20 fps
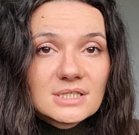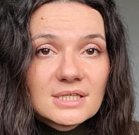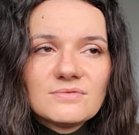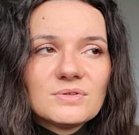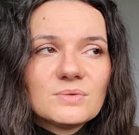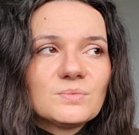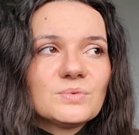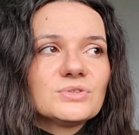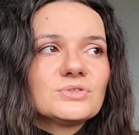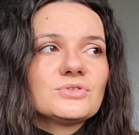If
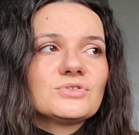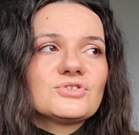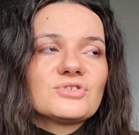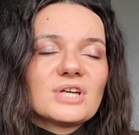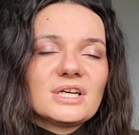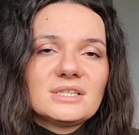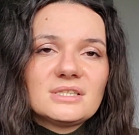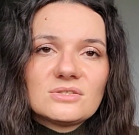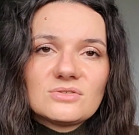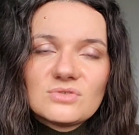you want to
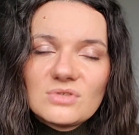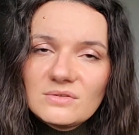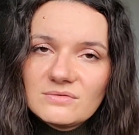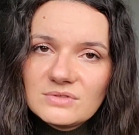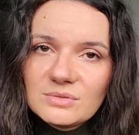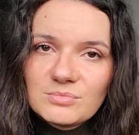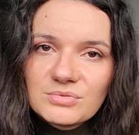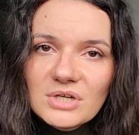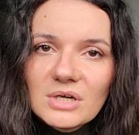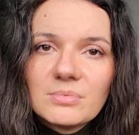try to solve the
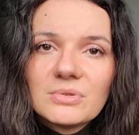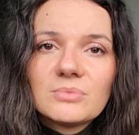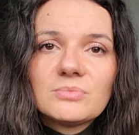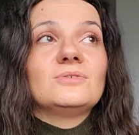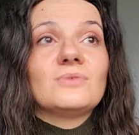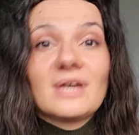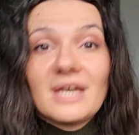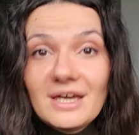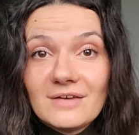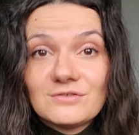problem, you
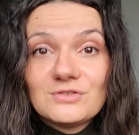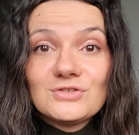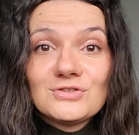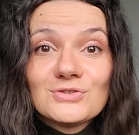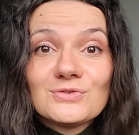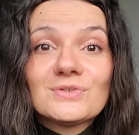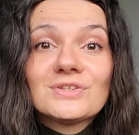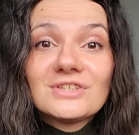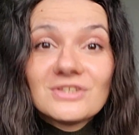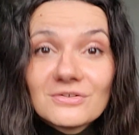have to
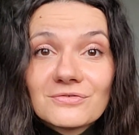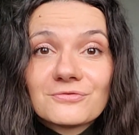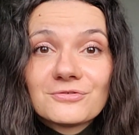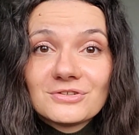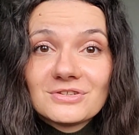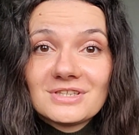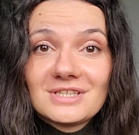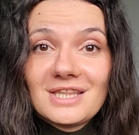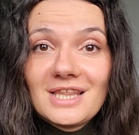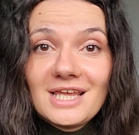do a
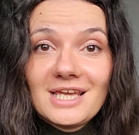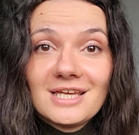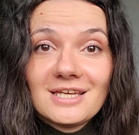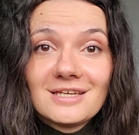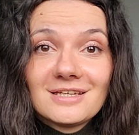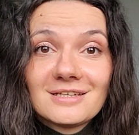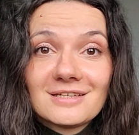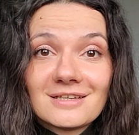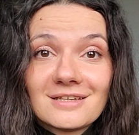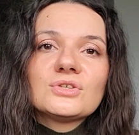different
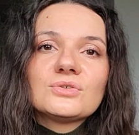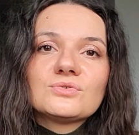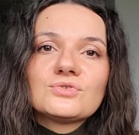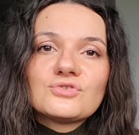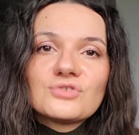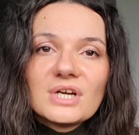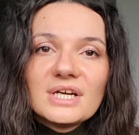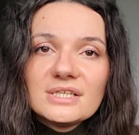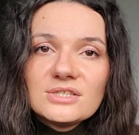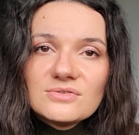thing. So
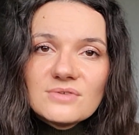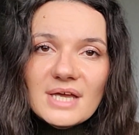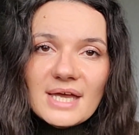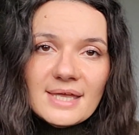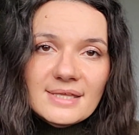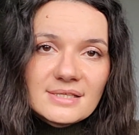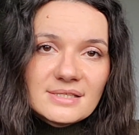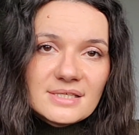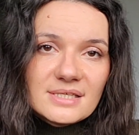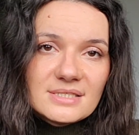try to
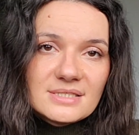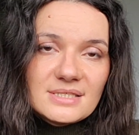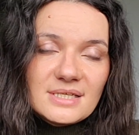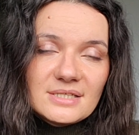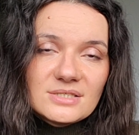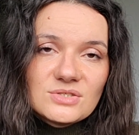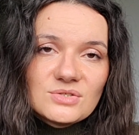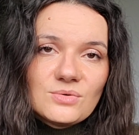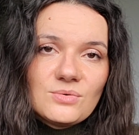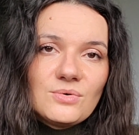analyze
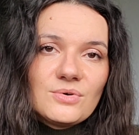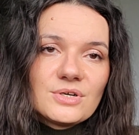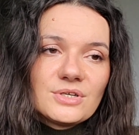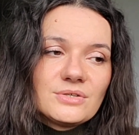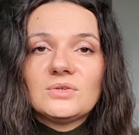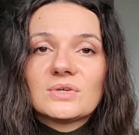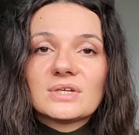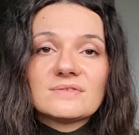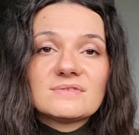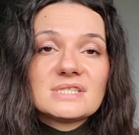that score
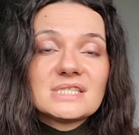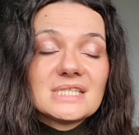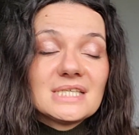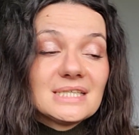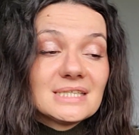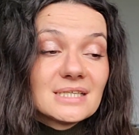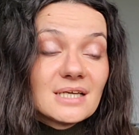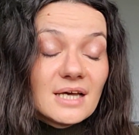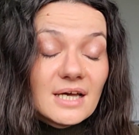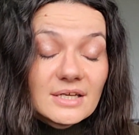you have seen
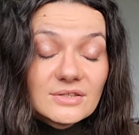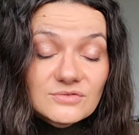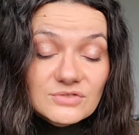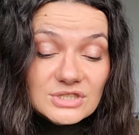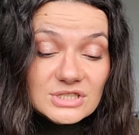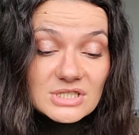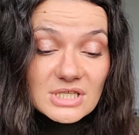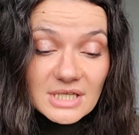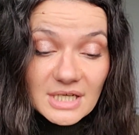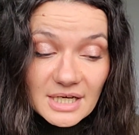
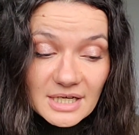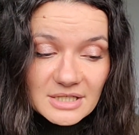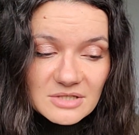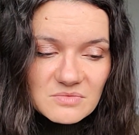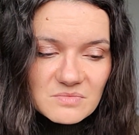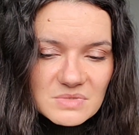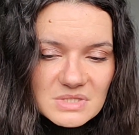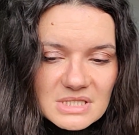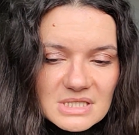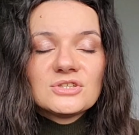100
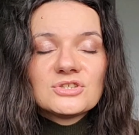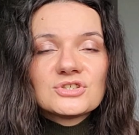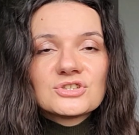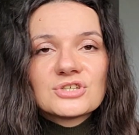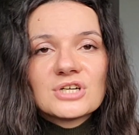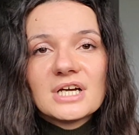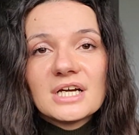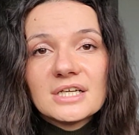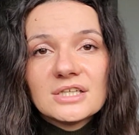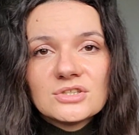times and
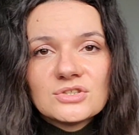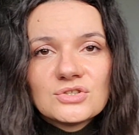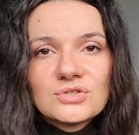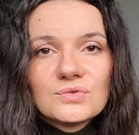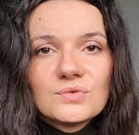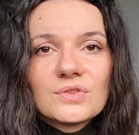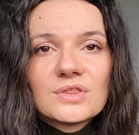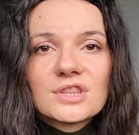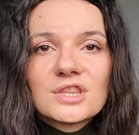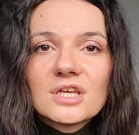try to
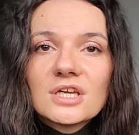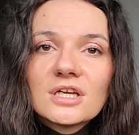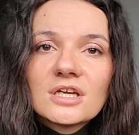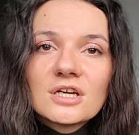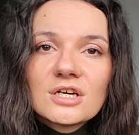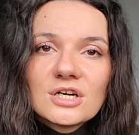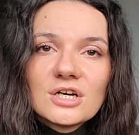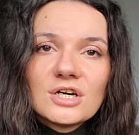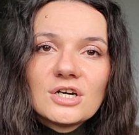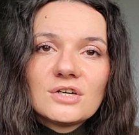
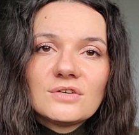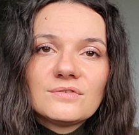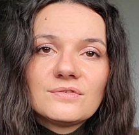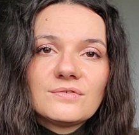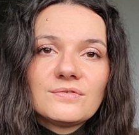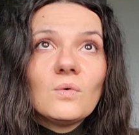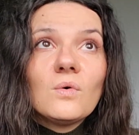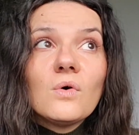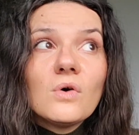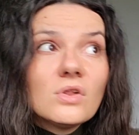think of
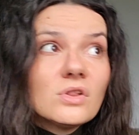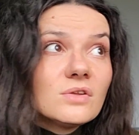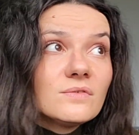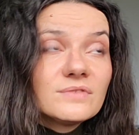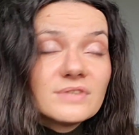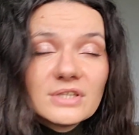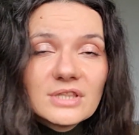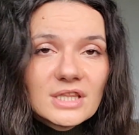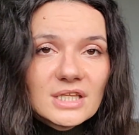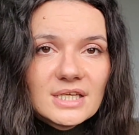all of
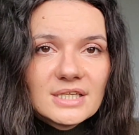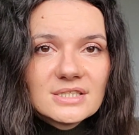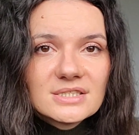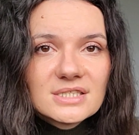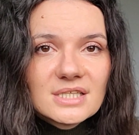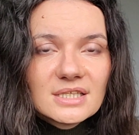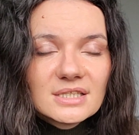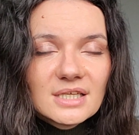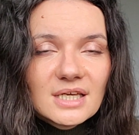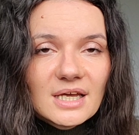the things
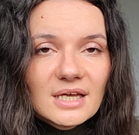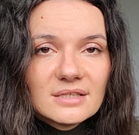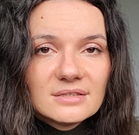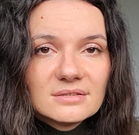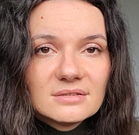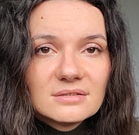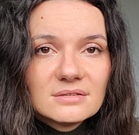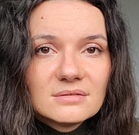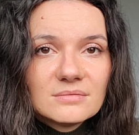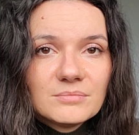that
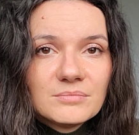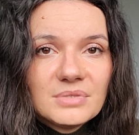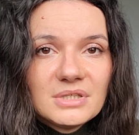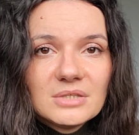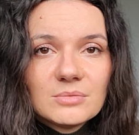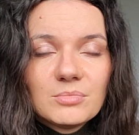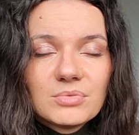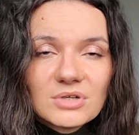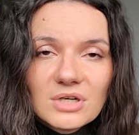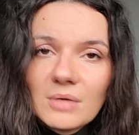can be a
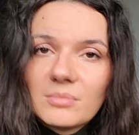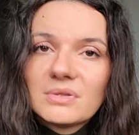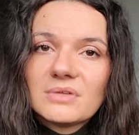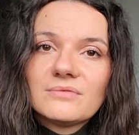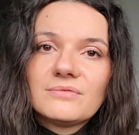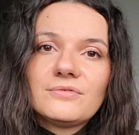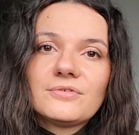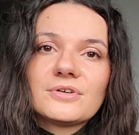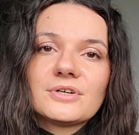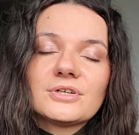problem
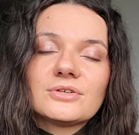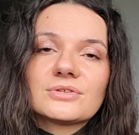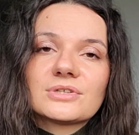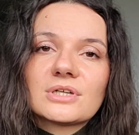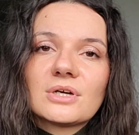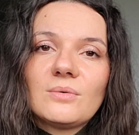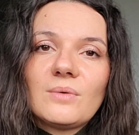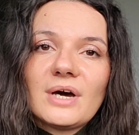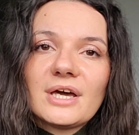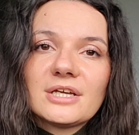for your
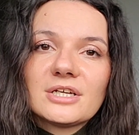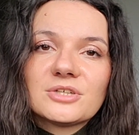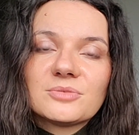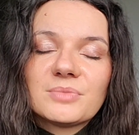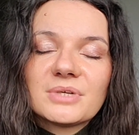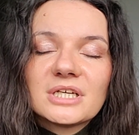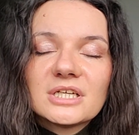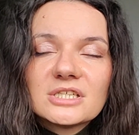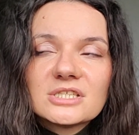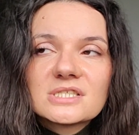choir,
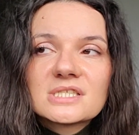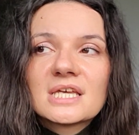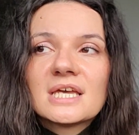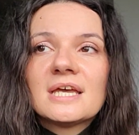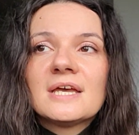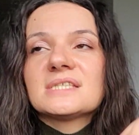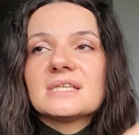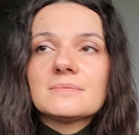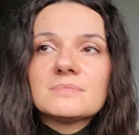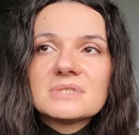because
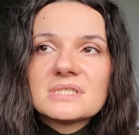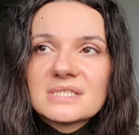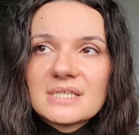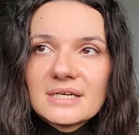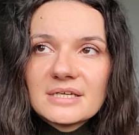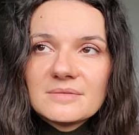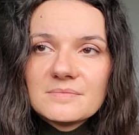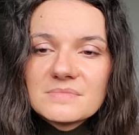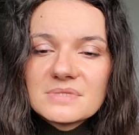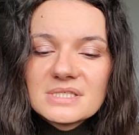
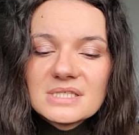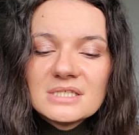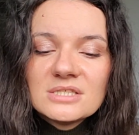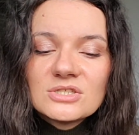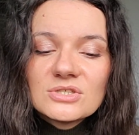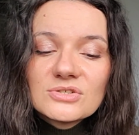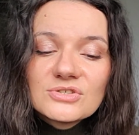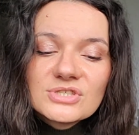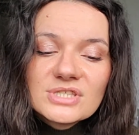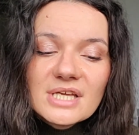sometimes it
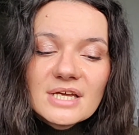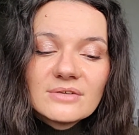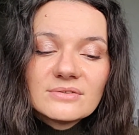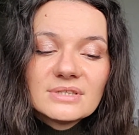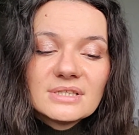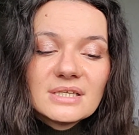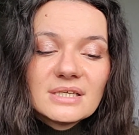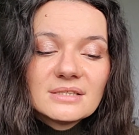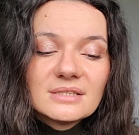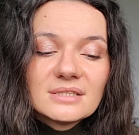turns out
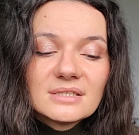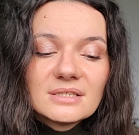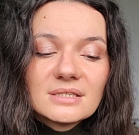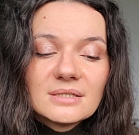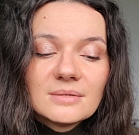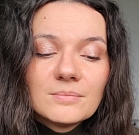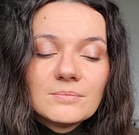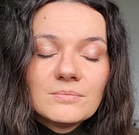that the